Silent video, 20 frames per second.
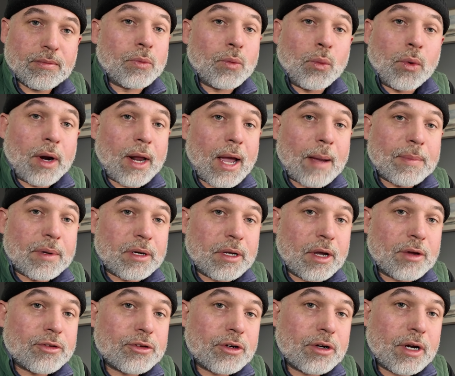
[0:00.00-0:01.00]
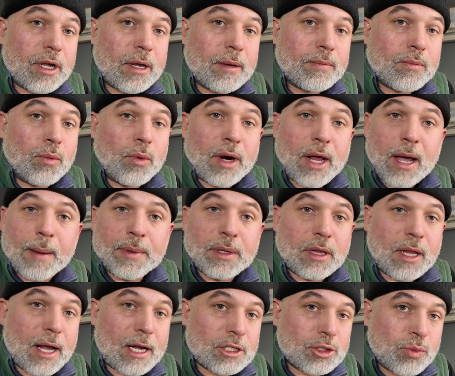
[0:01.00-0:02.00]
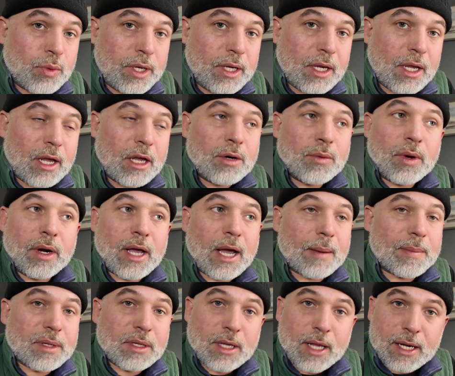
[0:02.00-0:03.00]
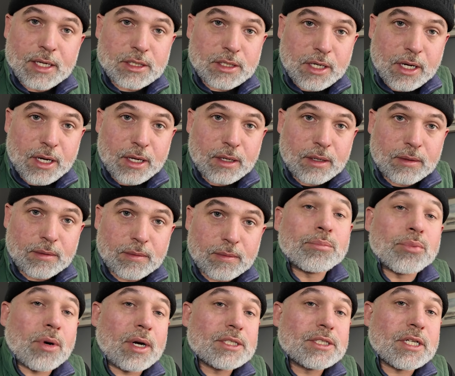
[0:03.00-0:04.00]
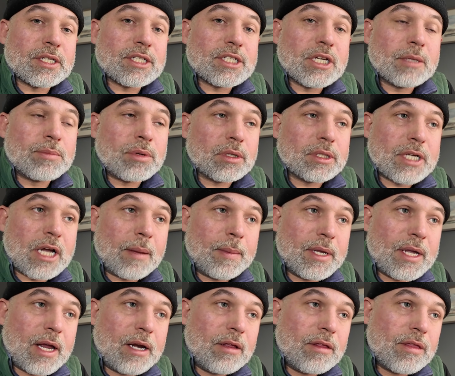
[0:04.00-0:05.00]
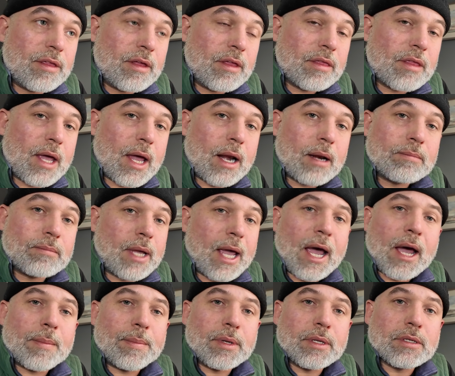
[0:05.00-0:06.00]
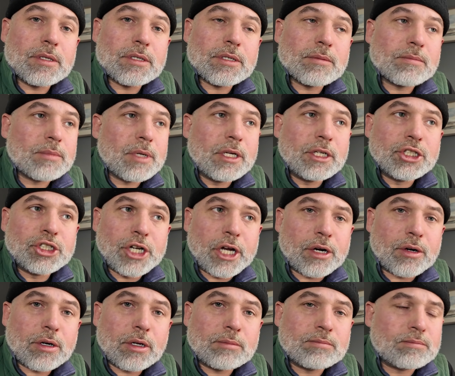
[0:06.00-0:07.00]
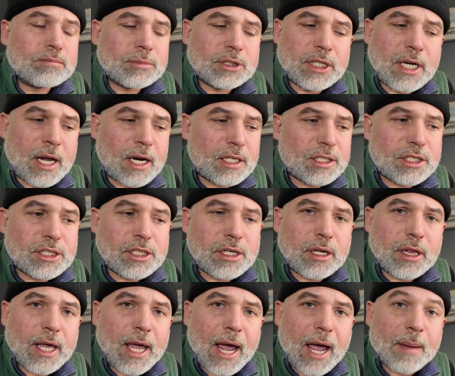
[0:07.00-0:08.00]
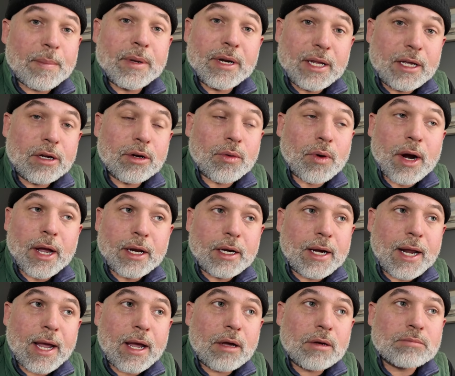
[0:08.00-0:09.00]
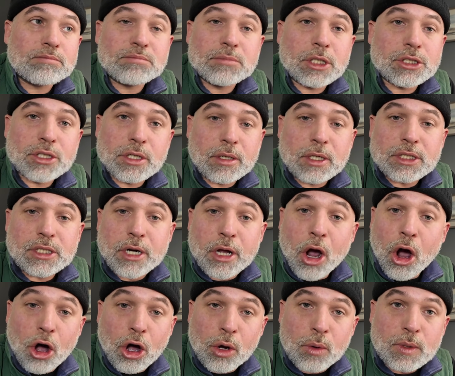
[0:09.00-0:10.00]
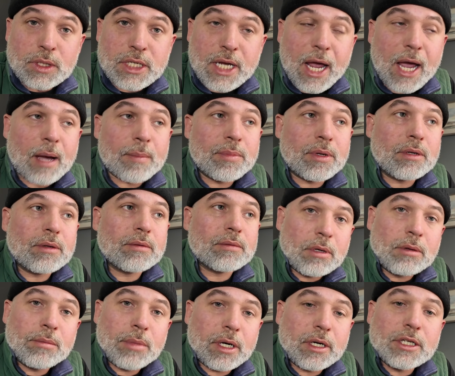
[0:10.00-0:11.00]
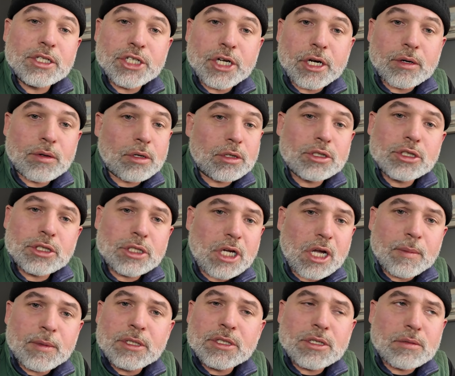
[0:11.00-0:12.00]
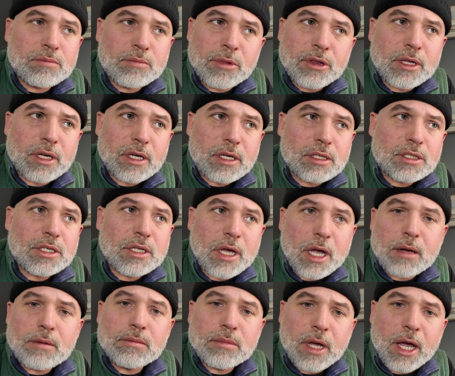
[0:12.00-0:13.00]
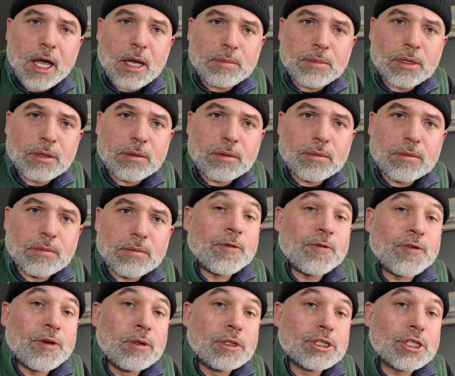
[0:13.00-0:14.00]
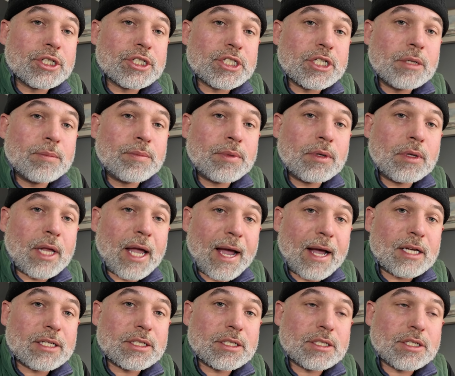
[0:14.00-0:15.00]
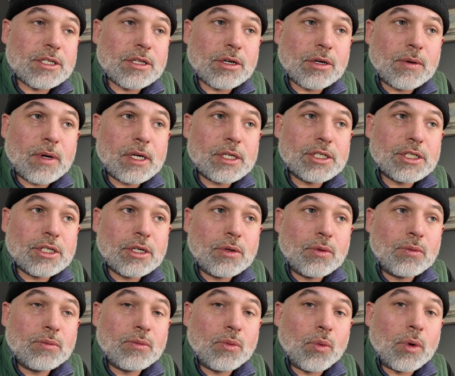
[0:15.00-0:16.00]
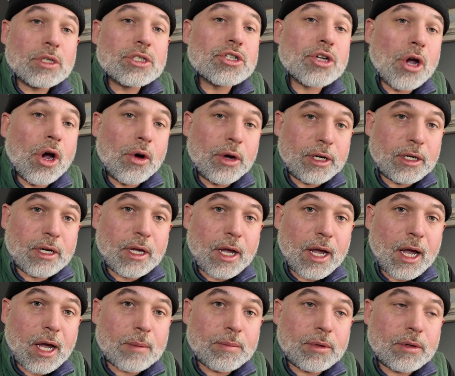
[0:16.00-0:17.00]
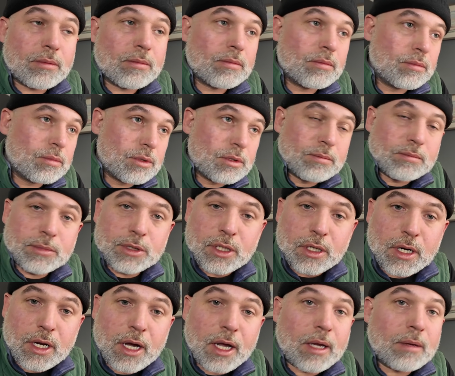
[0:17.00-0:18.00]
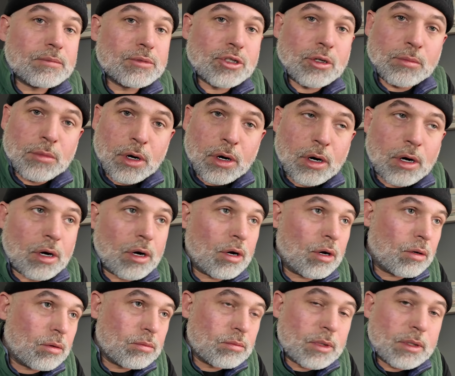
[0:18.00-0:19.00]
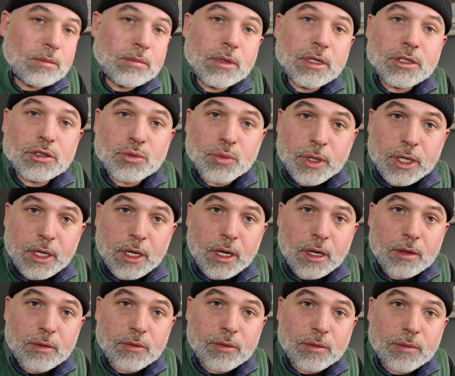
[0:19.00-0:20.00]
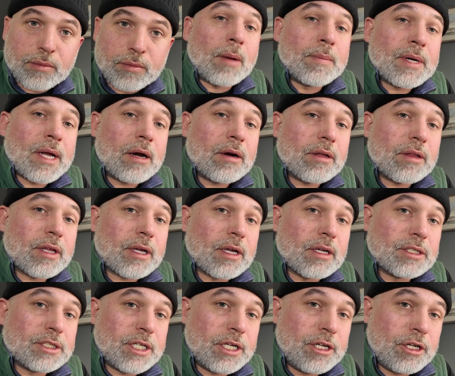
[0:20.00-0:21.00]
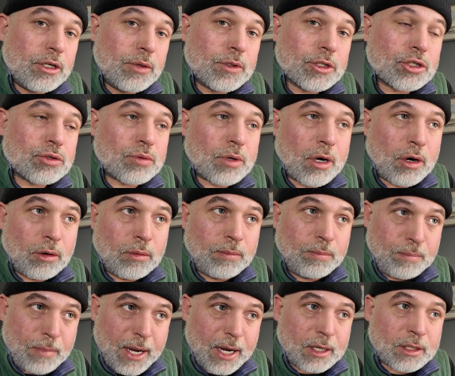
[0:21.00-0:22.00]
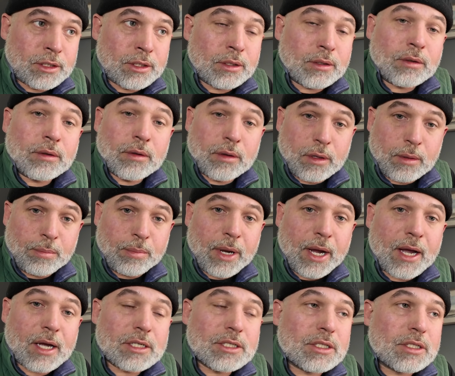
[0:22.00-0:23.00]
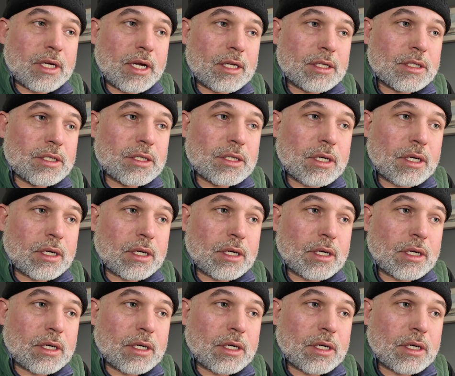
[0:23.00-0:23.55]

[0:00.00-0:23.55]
What happened yesterday? What happened last weekend? What happened last night? Present simple, tell me anything that happens in general. It's not necessarily happening right now, doesn't necessarily always happen, but in general, just tell me some things that happen. Future simple asks the question, what's going to happen? Tonight, tomorrow, this weekend. Come down to the continuous row, back to the past tense